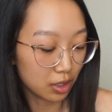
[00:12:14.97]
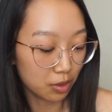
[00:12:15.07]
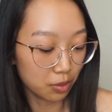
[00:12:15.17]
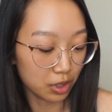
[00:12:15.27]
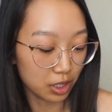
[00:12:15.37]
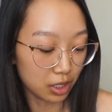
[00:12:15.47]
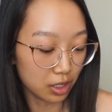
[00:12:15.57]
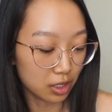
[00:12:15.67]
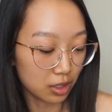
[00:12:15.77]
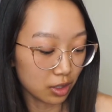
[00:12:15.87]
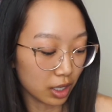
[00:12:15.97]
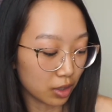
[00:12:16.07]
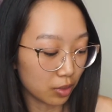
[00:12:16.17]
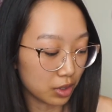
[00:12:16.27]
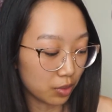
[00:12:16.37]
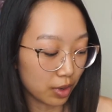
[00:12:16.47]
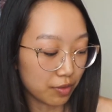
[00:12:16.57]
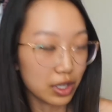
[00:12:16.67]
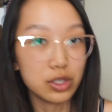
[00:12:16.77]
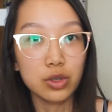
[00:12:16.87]
would like, if
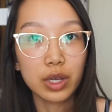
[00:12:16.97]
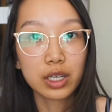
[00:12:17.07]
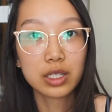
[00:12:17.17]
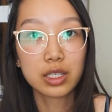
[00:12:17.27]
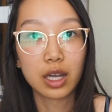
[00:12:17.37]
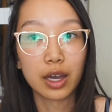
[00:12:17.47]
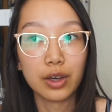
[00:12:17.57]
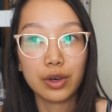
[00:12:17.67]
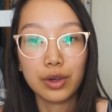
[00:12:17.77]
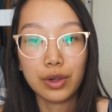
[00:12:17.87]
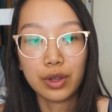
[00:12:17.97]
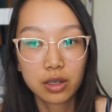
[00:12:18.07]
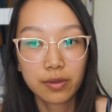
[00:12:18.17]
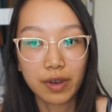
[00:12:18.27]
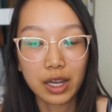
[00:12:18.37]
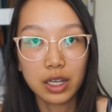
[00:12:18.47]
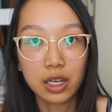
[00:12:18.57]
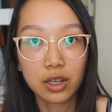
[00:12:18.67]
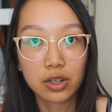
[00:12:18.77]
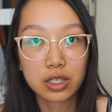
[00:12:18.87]
they do like a style,
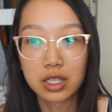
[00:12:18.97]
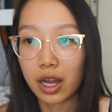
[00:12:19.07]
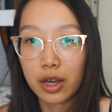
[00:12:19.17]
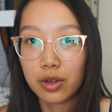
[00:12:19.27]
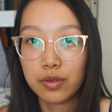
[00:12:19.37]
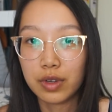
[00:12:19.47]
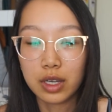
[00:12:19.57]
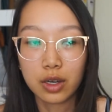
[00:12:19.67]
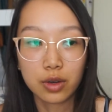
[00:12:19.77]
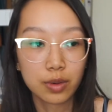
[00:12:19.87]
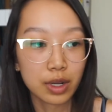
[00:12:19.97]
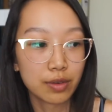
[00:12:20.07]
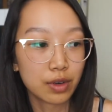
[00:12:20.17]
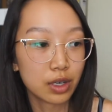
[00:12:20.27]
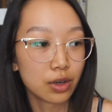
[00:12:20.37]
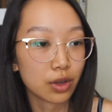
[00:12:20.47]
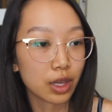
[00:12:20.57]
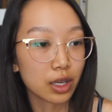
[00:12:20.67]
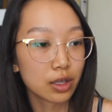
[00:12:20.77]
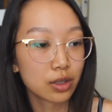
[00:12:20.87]
finding your style video or whatever, or
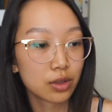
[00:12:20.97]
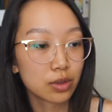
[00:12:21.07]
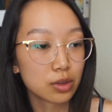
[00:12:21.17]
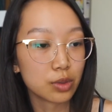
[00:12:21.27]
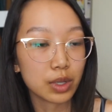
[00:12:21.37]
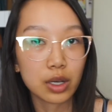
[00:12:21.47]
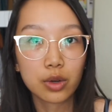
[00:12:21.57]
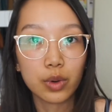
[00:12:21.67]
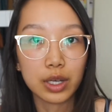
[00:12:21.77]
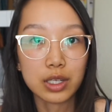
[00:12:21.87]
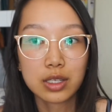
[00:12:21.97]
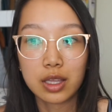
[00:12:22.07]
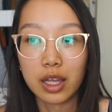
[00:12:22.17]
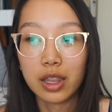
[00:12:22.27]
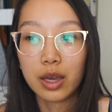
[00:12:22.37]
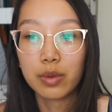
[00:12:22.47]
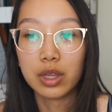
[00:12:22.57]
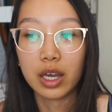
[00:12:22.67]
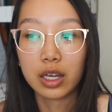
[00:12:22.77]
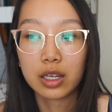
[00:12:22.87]
like doing a quiz, then they would
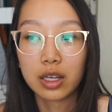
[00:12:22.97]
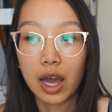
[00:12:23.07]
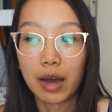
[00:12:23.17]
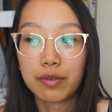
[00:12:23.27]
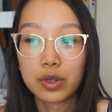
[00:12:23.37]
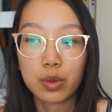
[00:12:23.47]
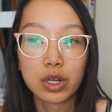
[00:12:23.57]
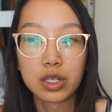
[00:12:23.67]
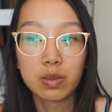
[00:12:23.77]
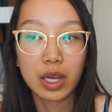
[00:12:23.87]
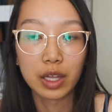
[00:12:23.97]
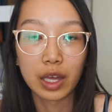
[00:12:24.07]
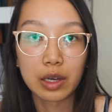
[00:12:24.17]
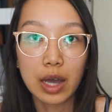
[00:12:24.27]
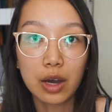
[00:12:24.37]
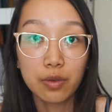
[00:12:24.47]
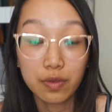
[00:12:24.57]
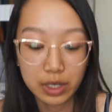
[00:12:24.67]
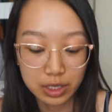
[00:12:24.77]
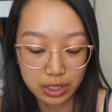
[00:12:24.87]
like afterwards make like
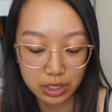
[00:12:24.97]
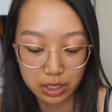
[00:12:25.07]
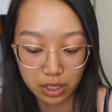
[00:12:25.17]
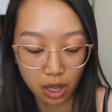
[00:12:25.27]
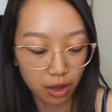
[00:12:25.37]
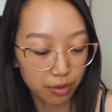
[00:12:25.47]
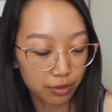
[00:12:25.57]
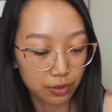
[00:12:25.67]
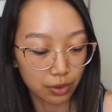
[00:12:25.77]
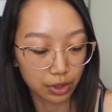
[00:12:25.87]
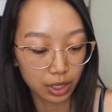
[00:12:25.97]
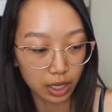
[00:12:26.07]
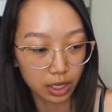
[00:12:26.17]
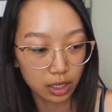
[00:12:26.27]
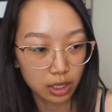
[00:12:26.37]
outfits and stuff, or like